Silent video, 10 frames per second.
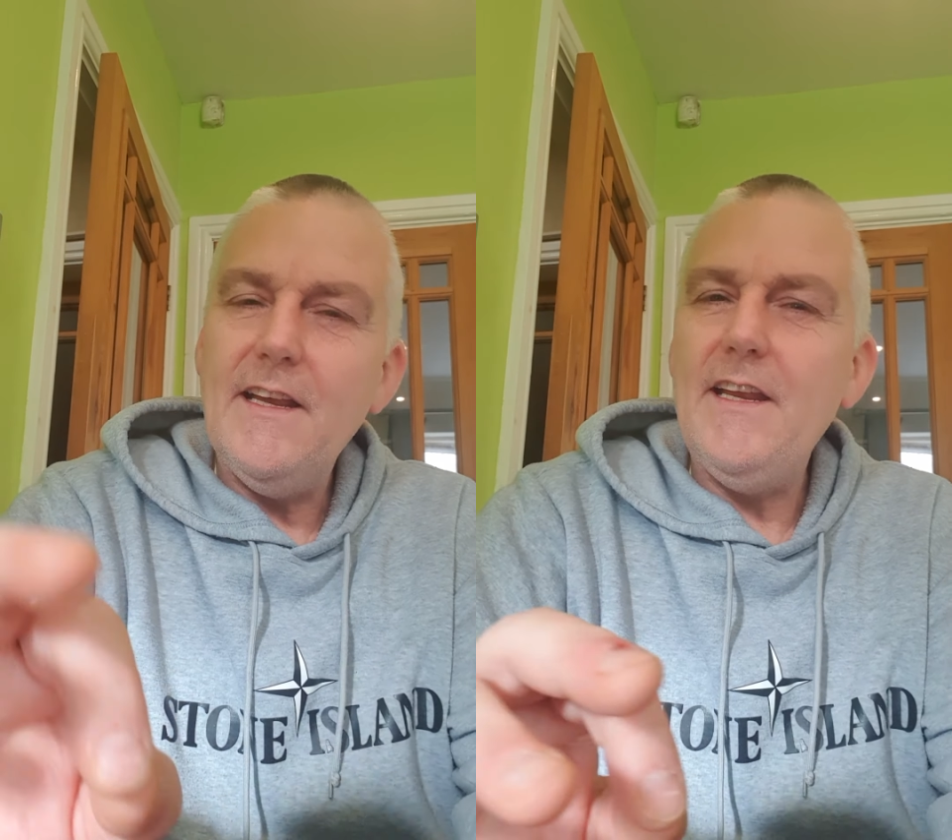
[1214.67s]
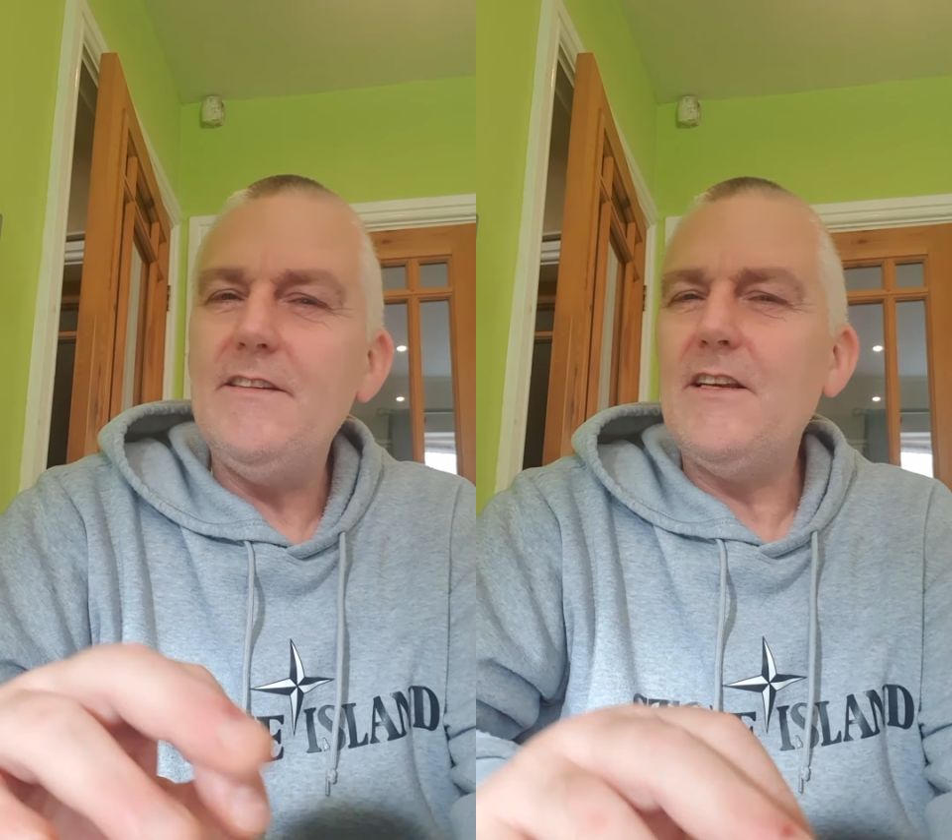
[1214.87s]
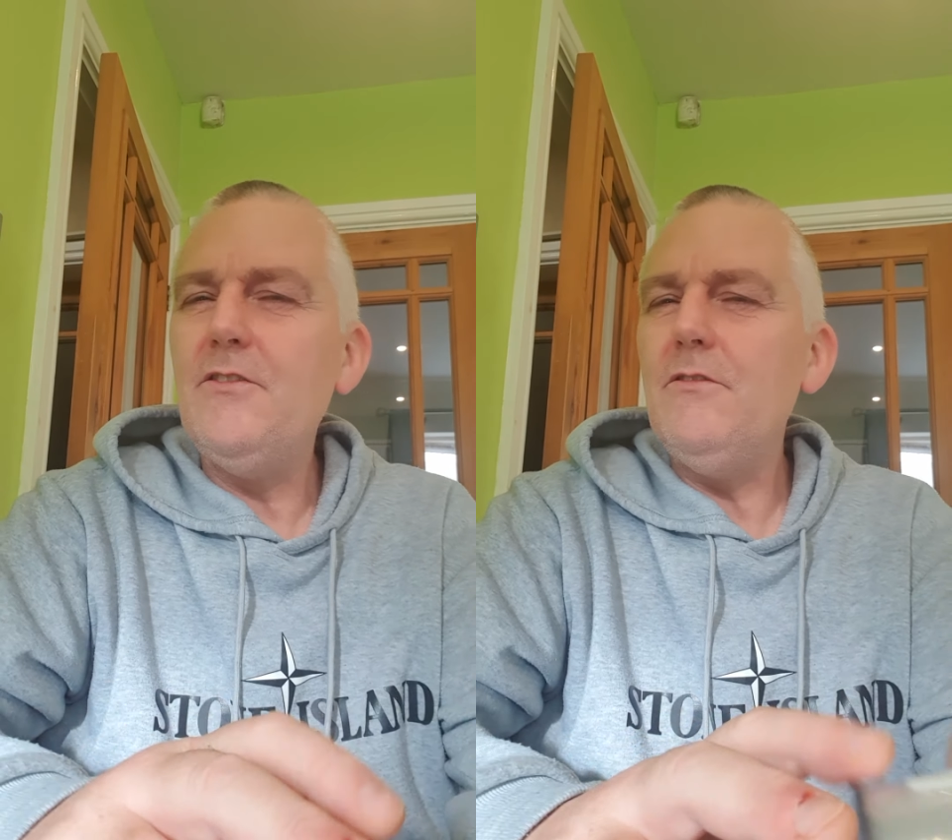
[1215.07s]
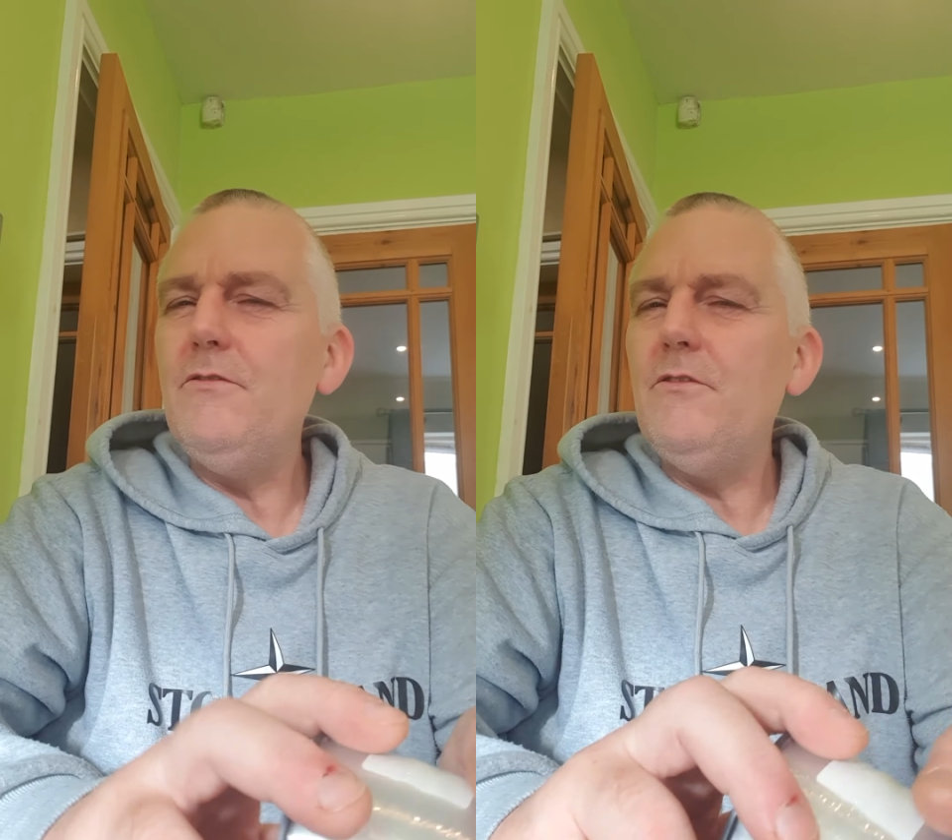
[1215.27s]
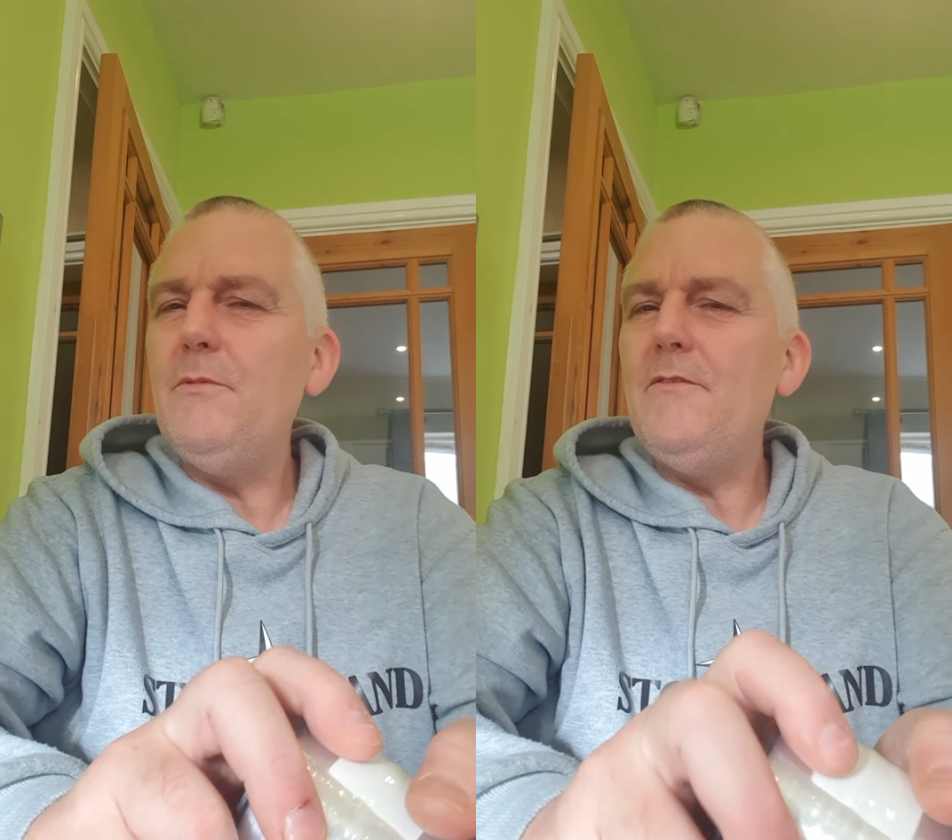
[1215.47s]
It's, I
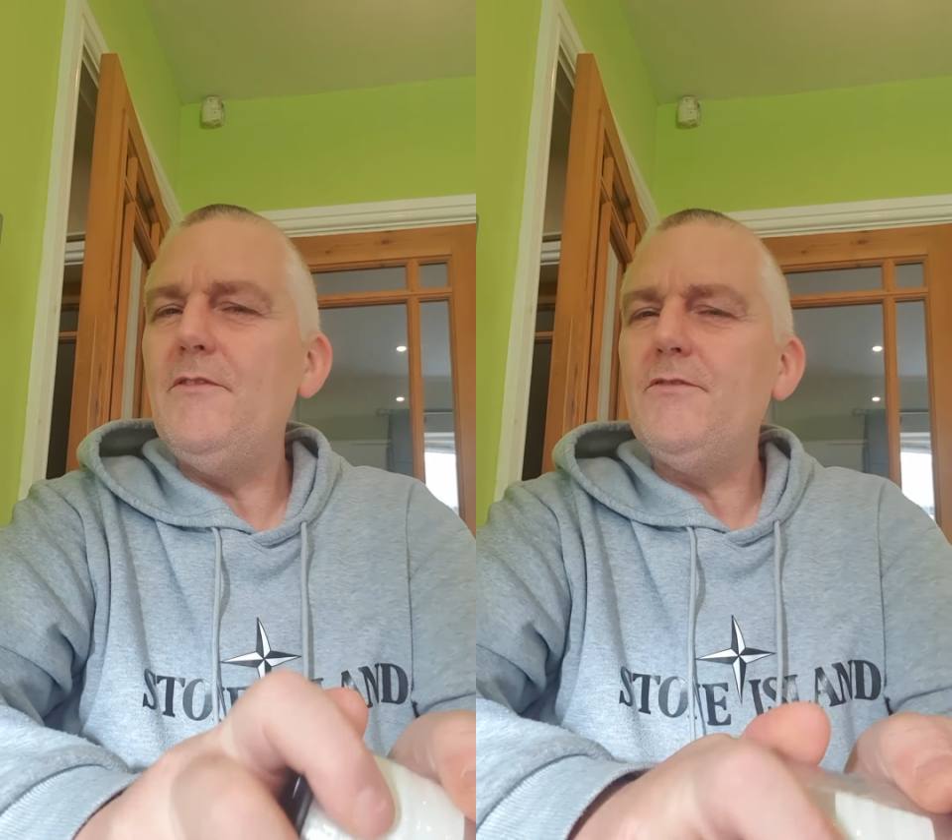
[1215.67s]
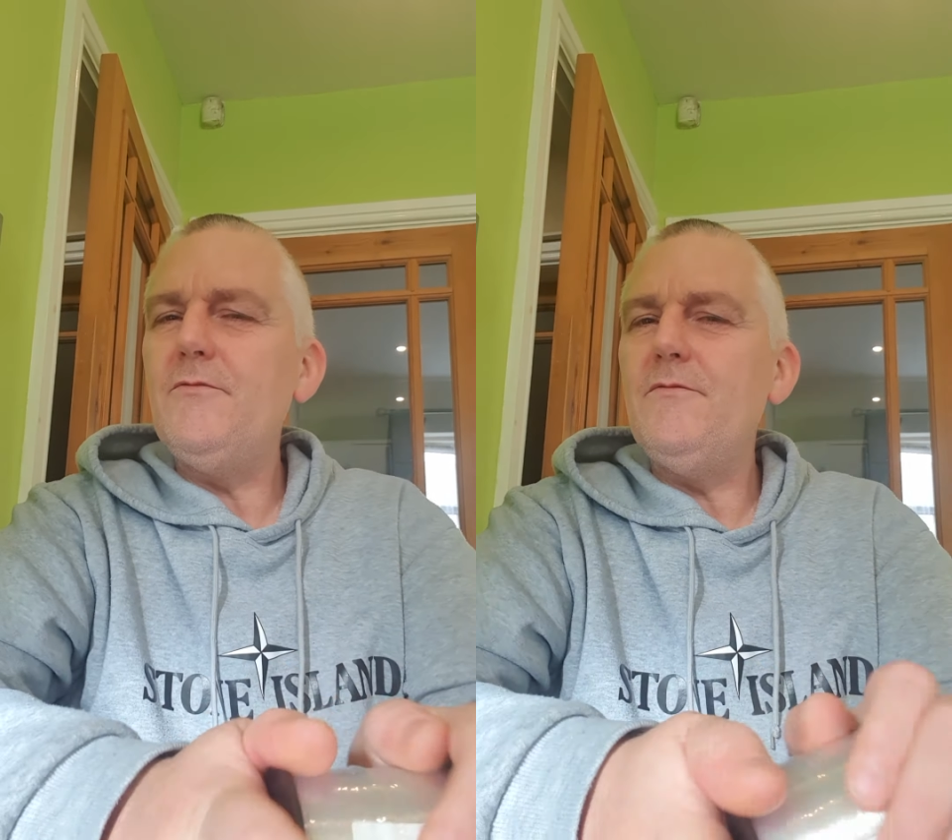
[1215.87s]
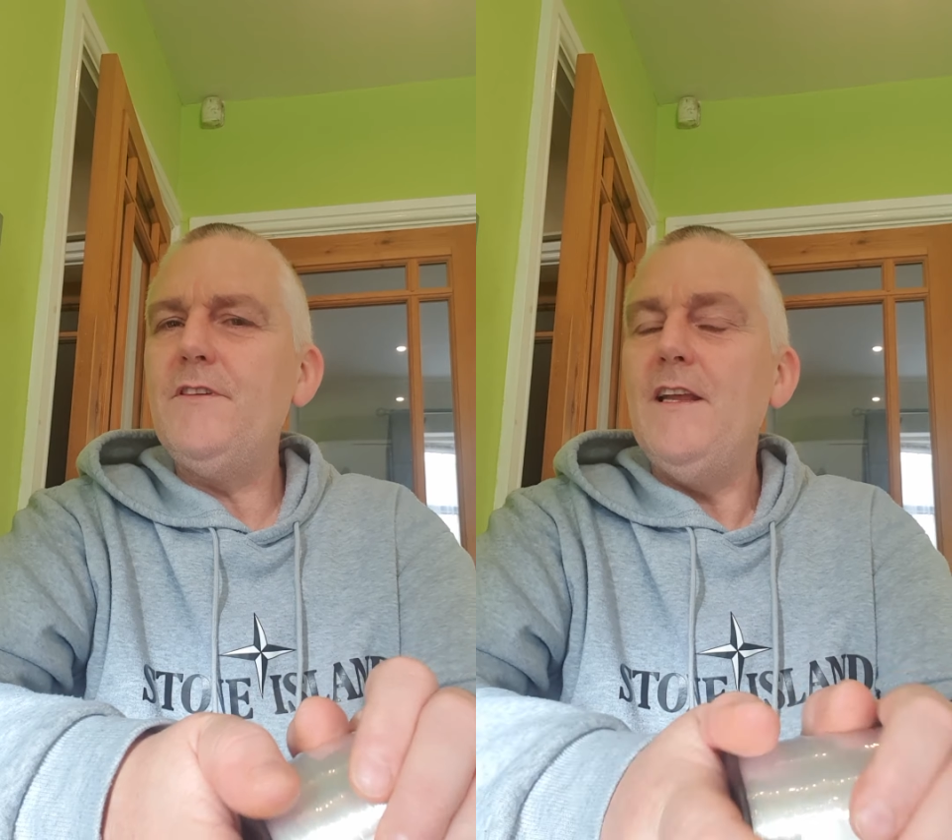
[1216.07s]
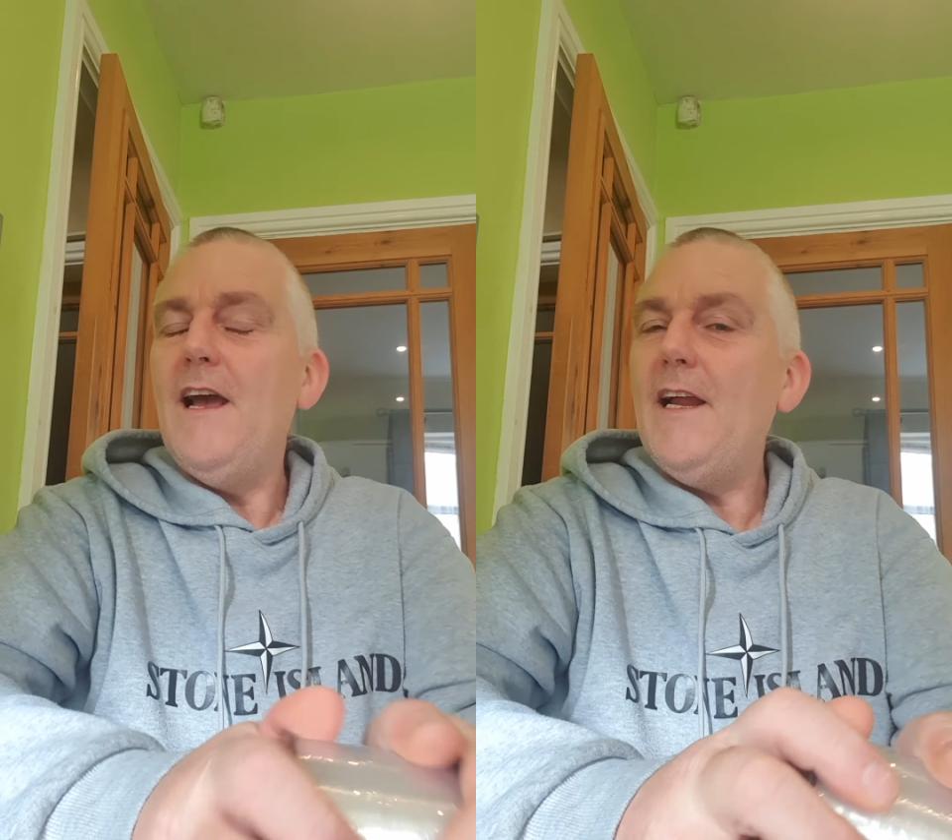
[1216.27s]
don't know whether something,